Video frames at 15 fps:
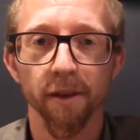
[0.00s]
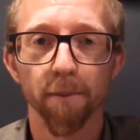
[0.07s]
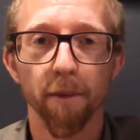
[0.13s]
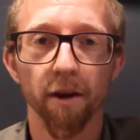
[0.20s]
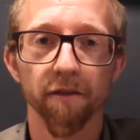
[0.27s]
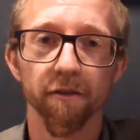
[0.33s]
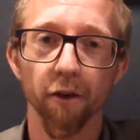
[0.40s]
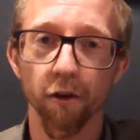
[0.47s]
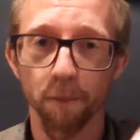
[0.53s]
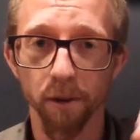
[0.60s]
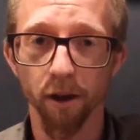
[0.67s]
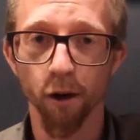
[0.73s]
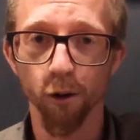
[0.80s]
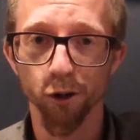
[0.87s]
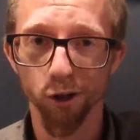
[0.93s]
puff of
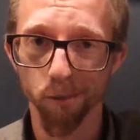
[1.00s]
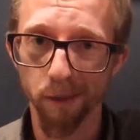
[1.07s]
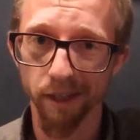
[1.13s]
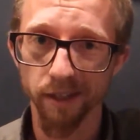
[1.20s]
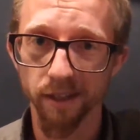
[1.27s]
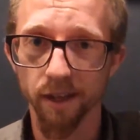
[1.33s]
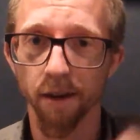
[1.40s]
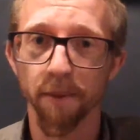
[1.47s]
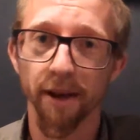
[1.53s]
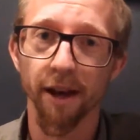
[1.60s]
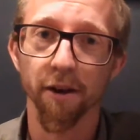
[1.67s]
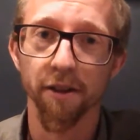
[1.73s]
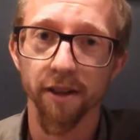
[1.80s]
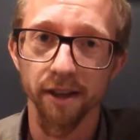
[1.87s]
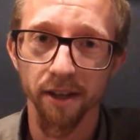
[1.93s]
ocean mist coming out
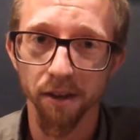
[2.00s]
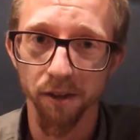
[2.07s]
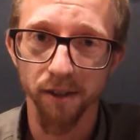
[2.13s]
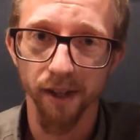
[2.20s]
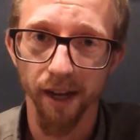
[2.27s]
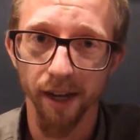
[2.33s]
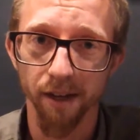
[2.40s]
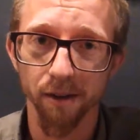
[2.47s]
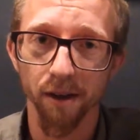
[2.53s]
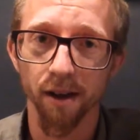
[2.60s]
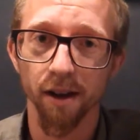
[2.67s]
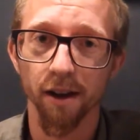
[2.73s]
of the hillside